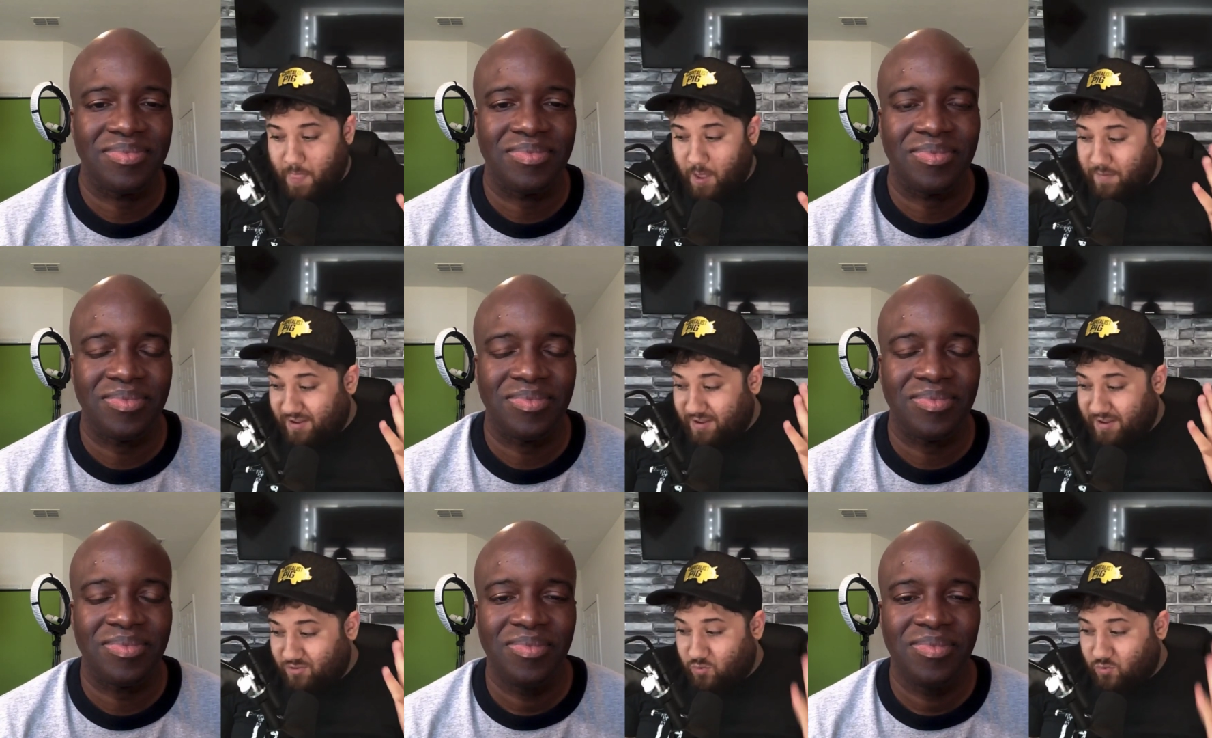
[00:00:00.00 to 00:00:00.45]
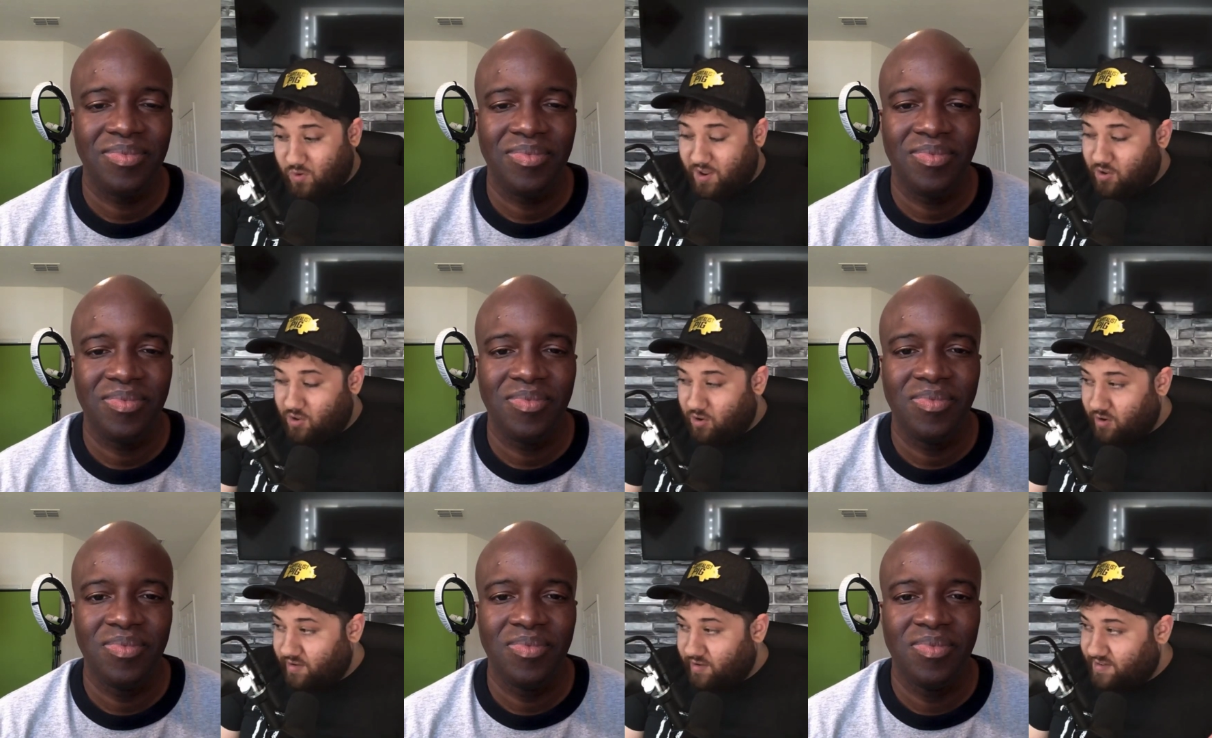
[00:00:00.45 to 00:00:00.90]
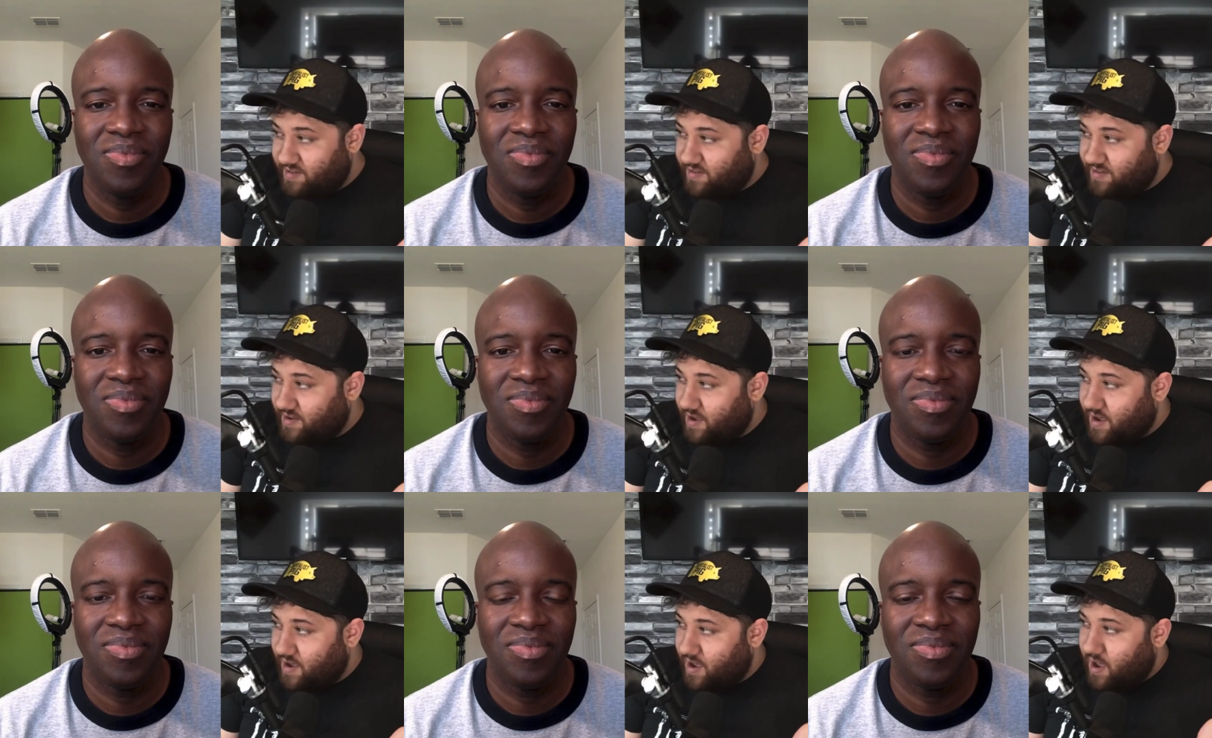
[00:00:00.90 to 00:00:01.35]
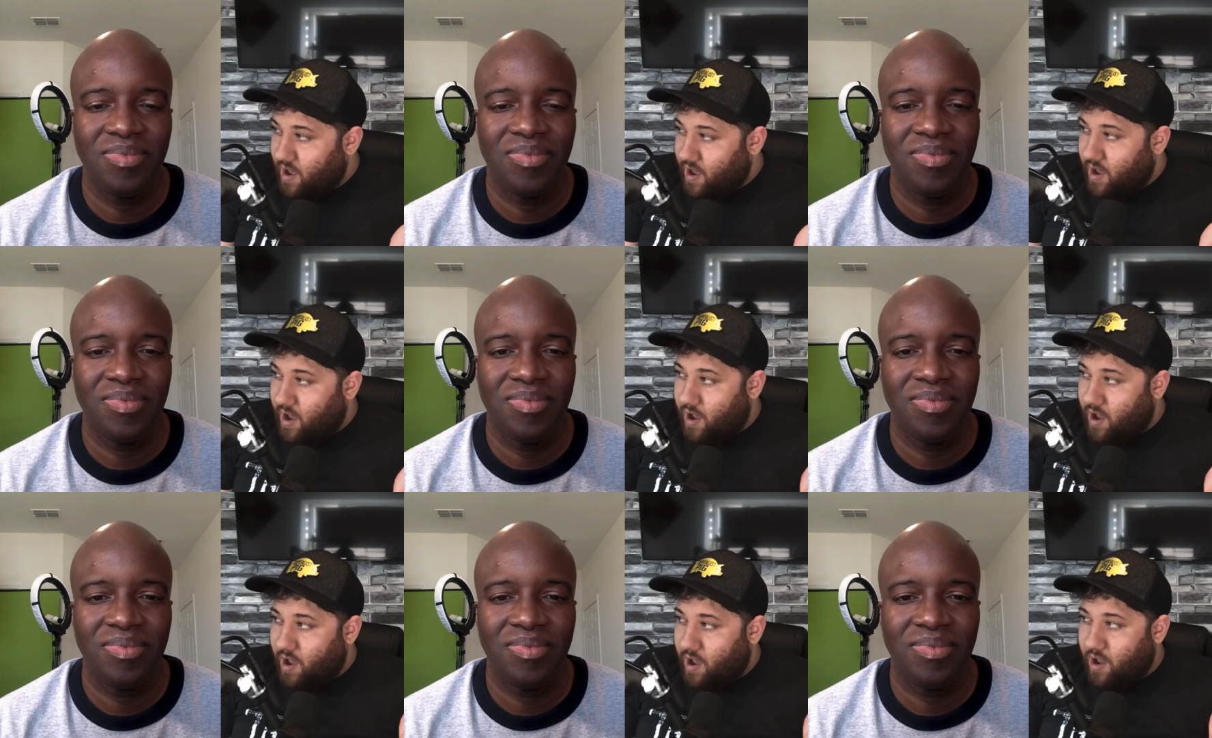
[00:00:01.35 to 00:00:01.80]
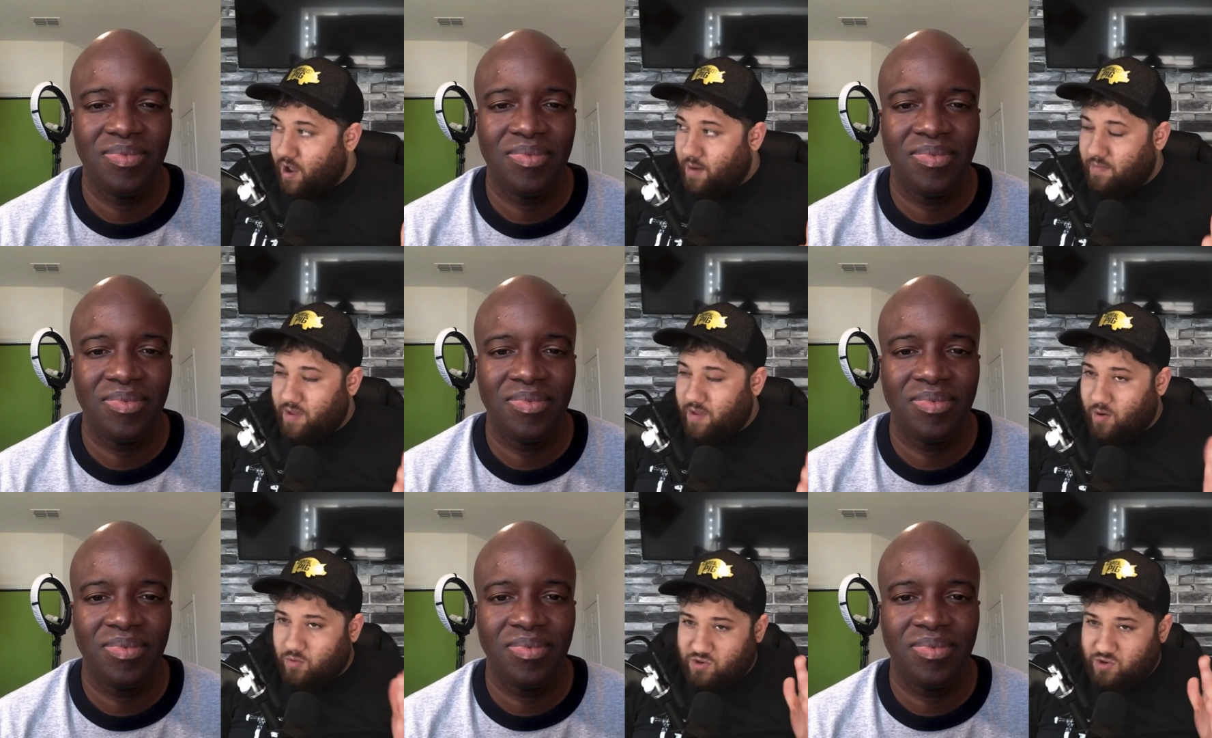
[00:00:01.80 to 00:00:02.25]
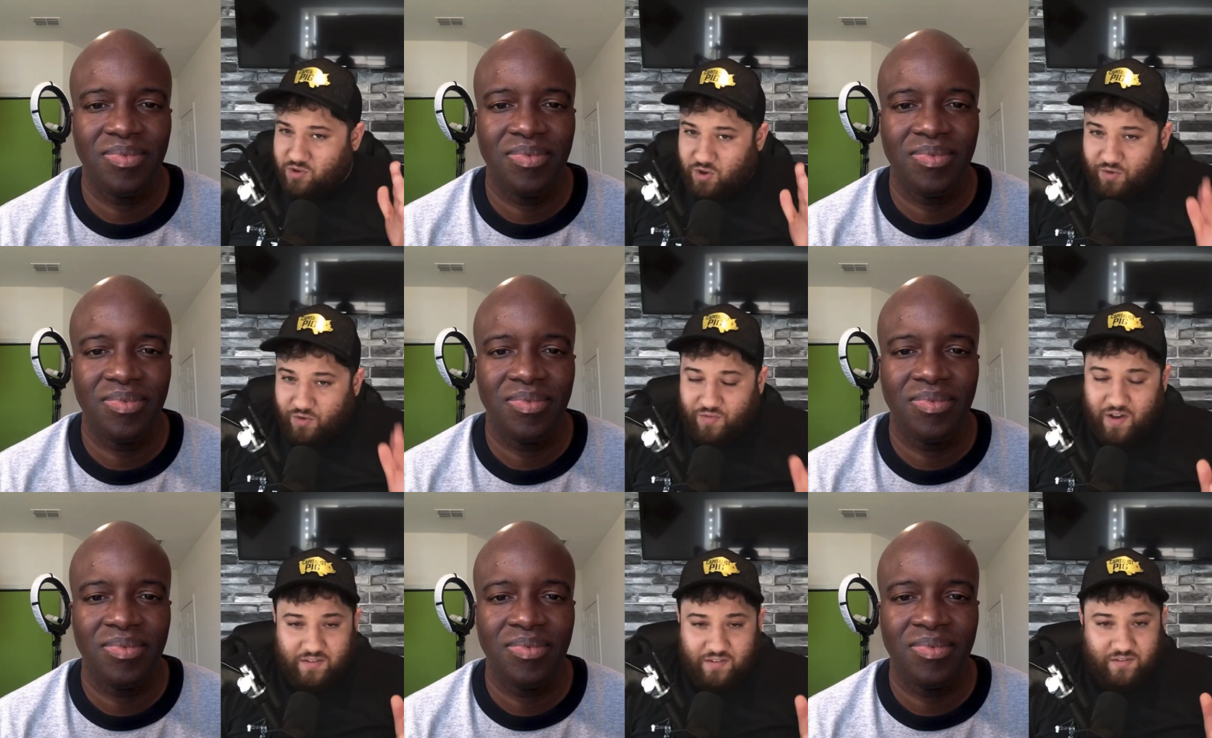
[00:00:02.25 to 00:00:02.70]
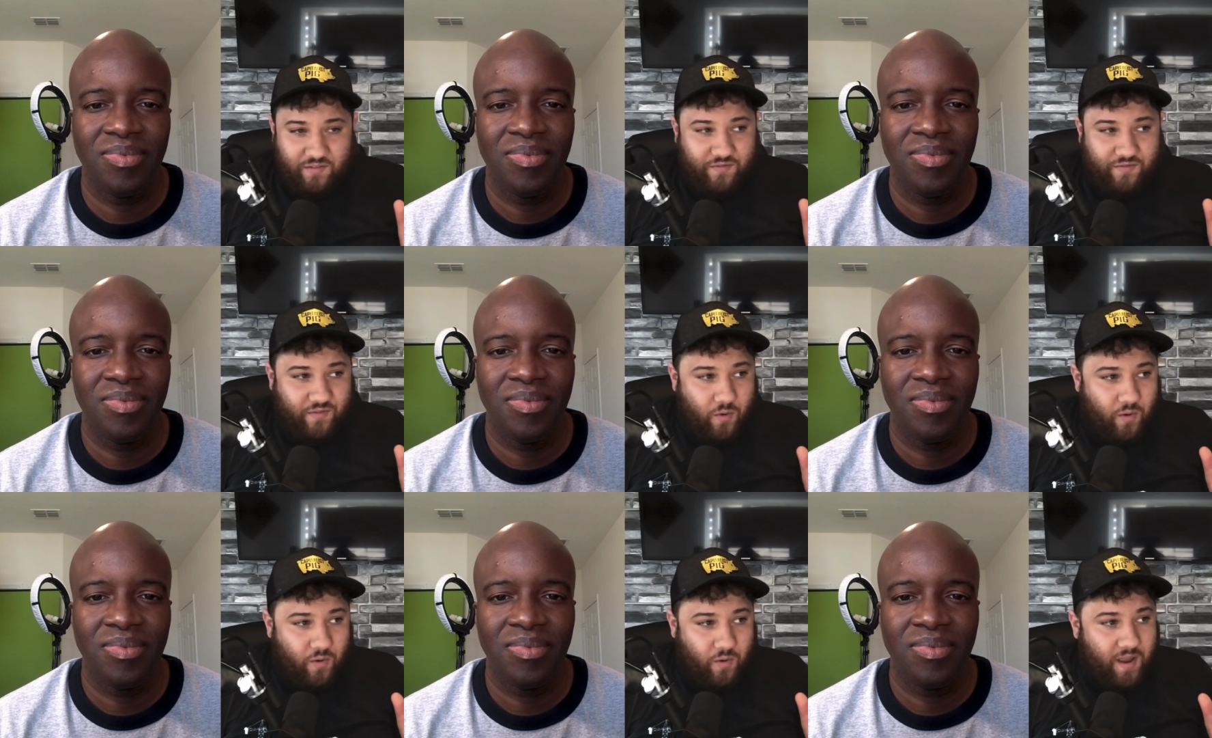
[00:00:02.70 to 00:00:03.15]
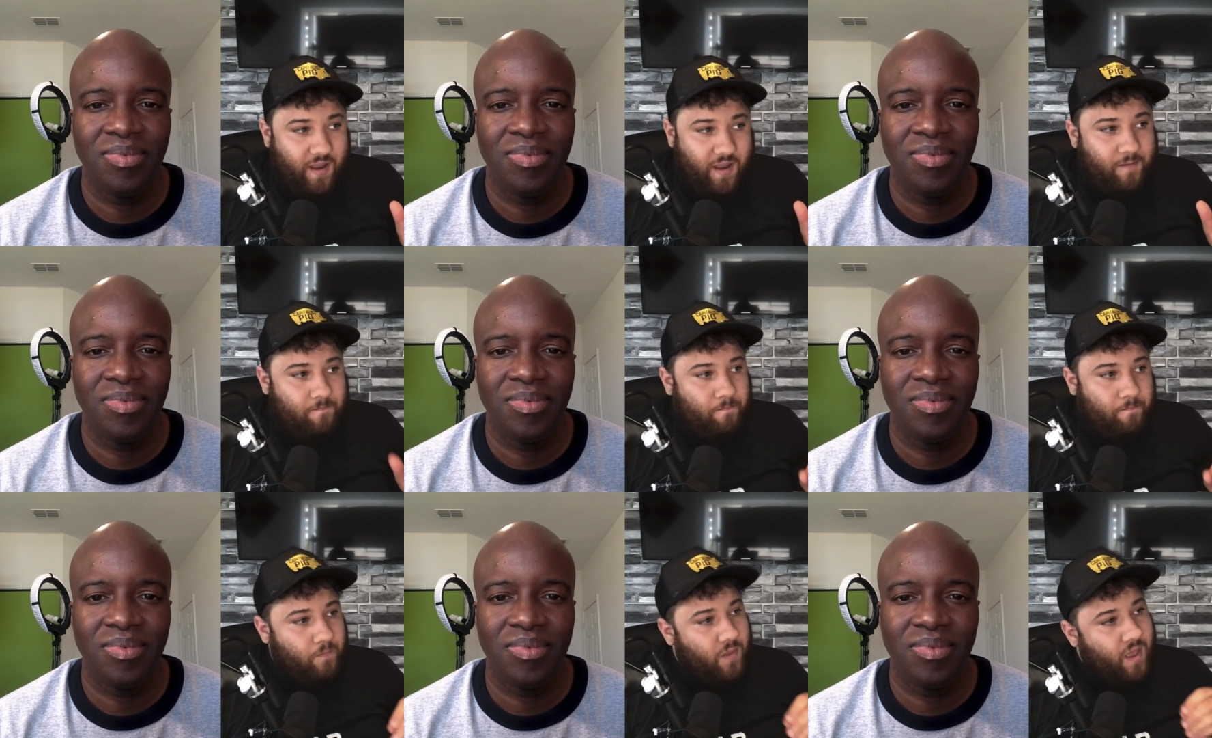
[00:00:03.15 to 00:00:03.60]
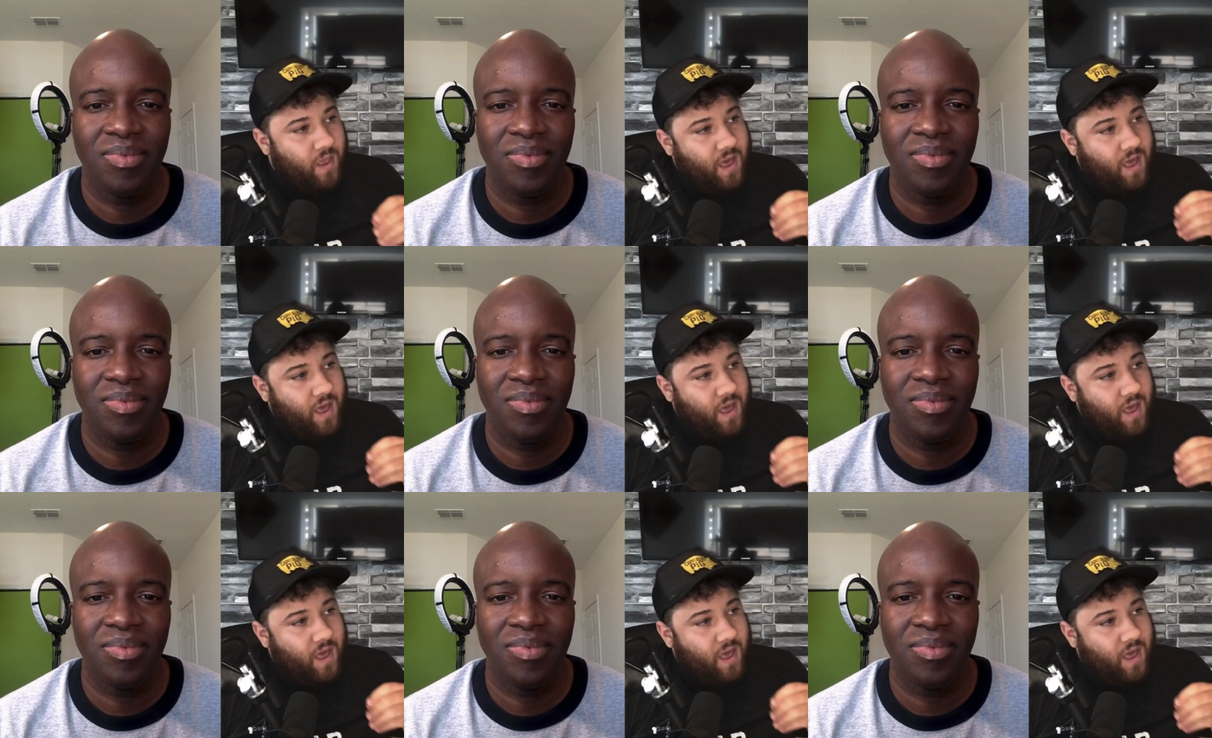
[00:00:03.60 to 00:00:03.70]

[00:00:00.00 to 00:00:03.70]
Speaker 1: I made $20. Um, yeah, it was 2014.